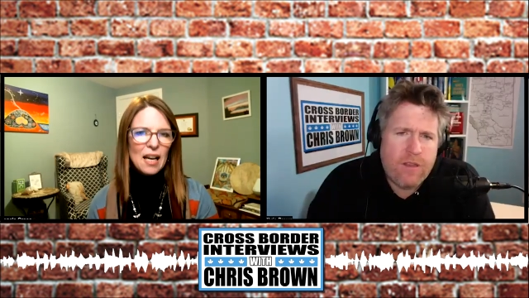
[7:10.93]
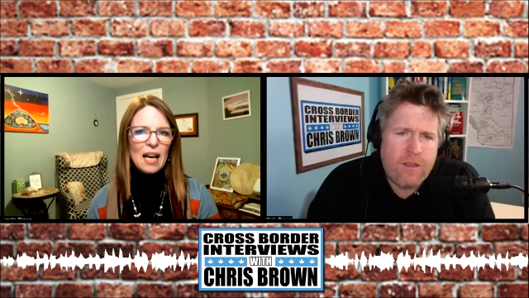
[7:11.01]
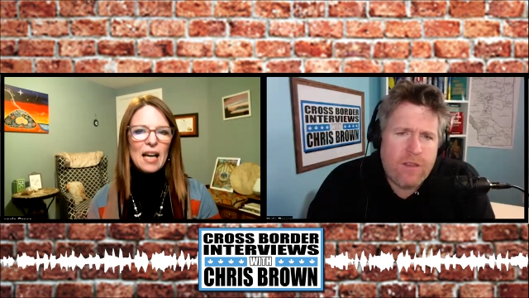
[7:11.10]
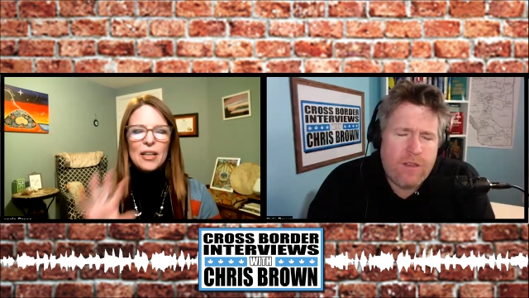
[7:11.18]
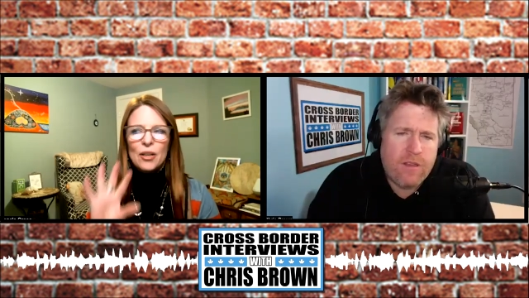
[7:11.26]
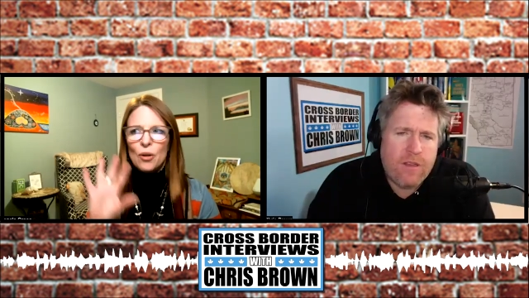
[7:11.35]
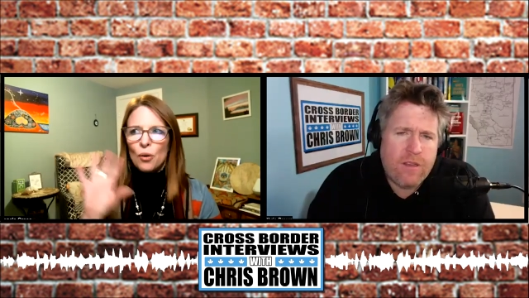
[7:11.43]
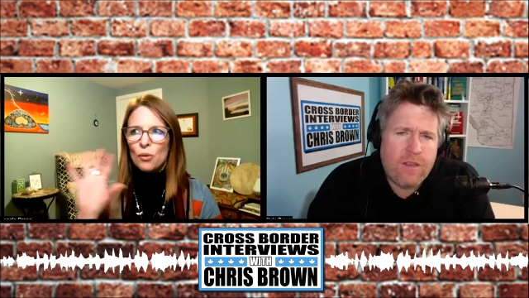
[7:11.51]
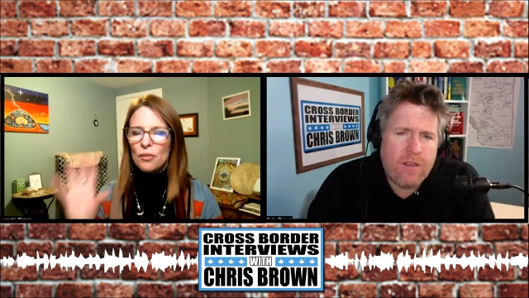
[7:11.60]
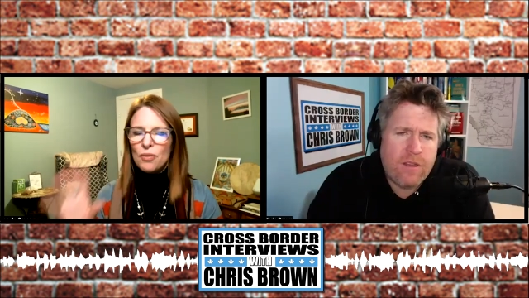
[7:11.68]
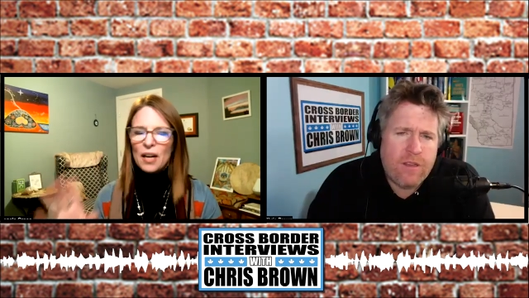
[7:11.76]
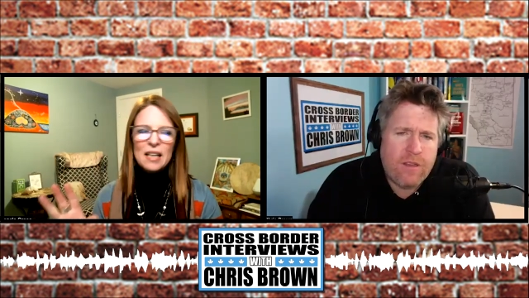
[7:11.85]
Speaker 1: i know
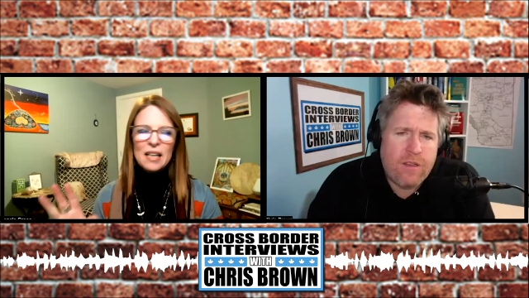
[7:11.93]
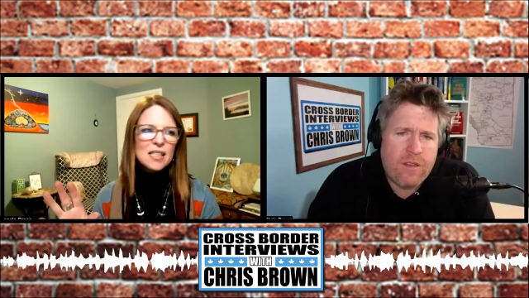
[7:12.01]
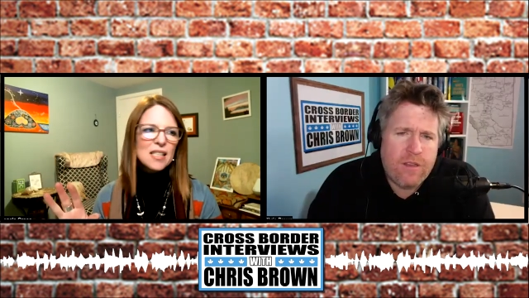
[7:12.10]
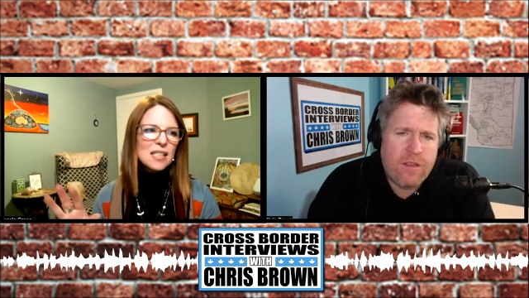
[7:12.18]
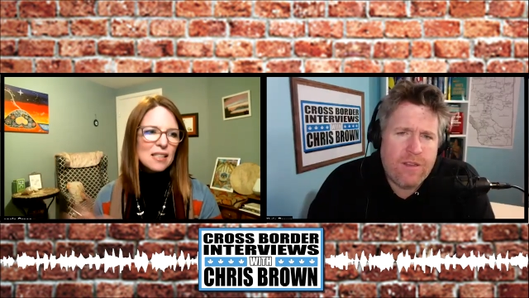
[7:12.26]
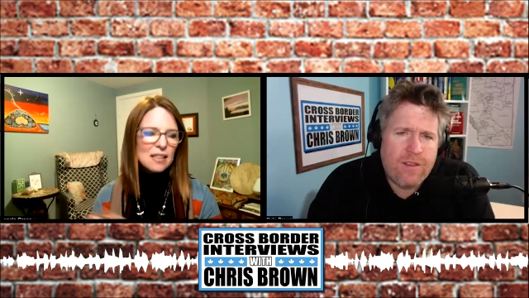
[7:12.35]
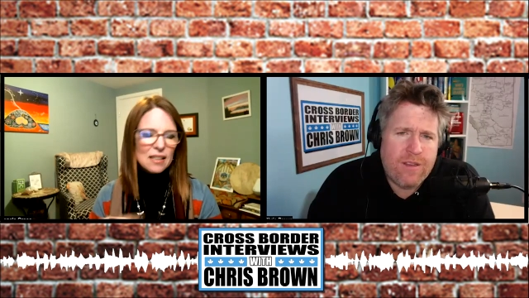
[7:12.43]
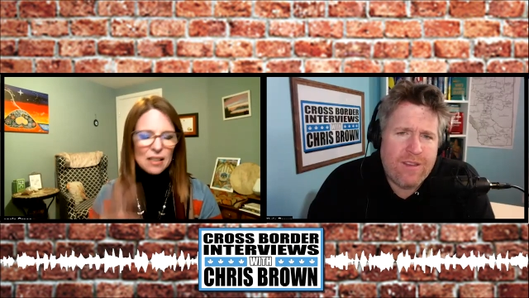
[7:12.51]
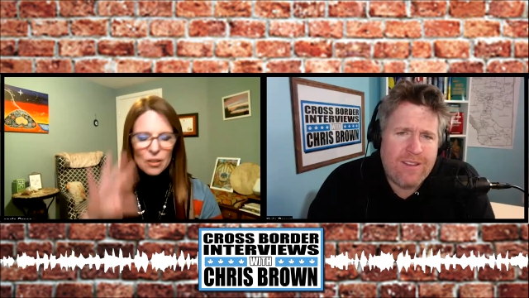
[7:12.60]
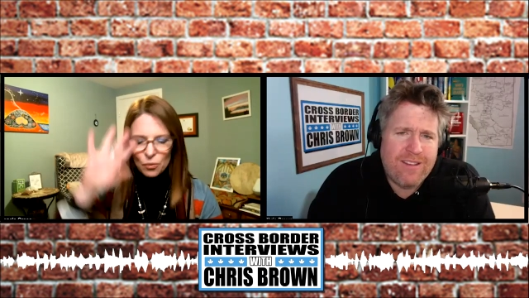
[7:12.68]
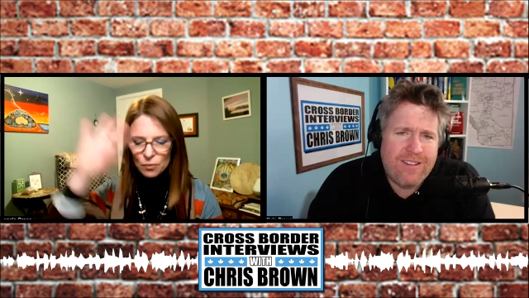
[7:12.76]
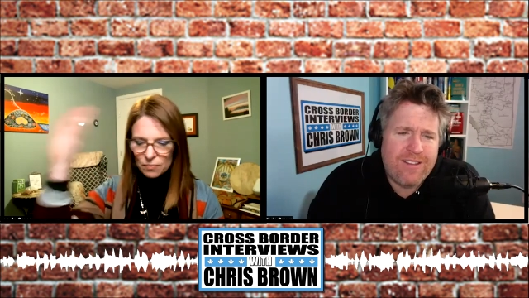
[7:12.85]
that that's you
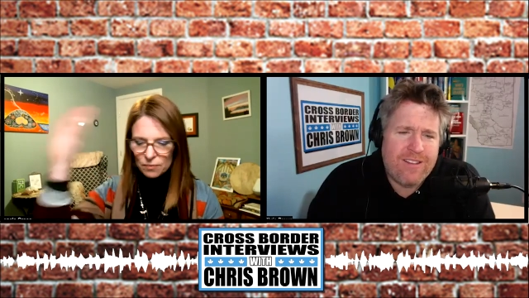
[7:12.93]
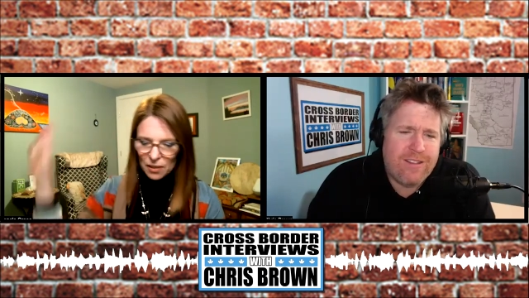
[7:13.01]
know